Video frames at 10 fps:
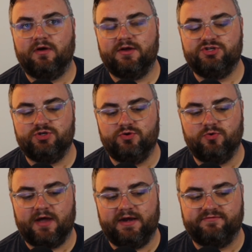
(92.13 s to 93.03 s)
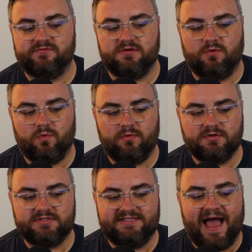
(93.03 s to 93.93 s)
to kind of
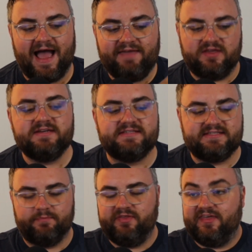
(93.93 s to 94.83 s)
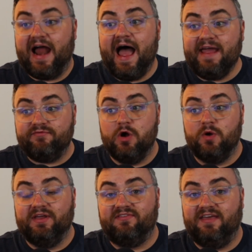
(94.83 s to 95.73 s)
dive into something that I've
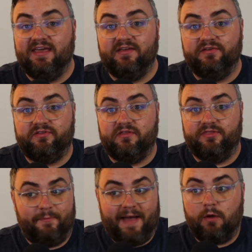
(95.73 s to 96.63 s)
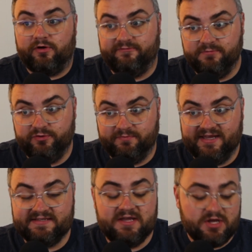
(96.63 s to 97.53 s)
noticed is the power of
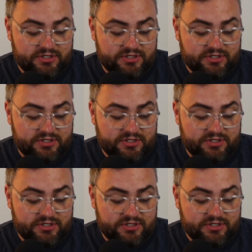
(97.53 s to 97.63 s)
movement.